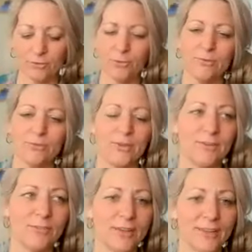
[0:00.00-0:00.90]
So it's
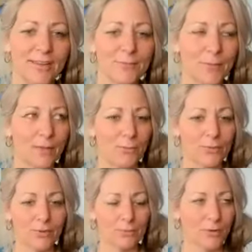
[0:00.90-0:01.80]
kind of like
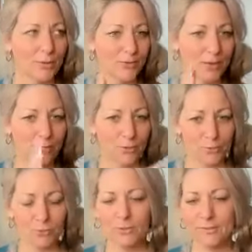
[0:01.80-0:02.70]
we sometimes got to go
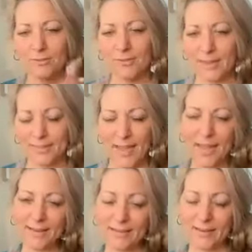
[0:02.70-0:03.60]
through this to get
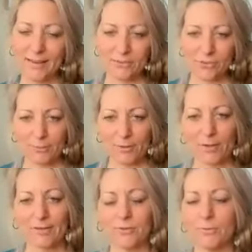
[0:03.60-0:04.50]
that. And that's
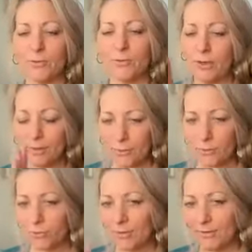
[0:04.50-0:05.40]
Gemini this month. You got to
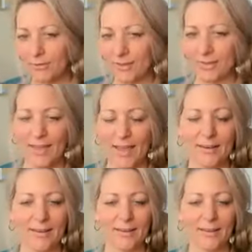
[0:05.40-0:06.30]
go through this to get
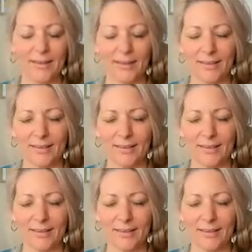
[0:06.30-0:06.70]
that.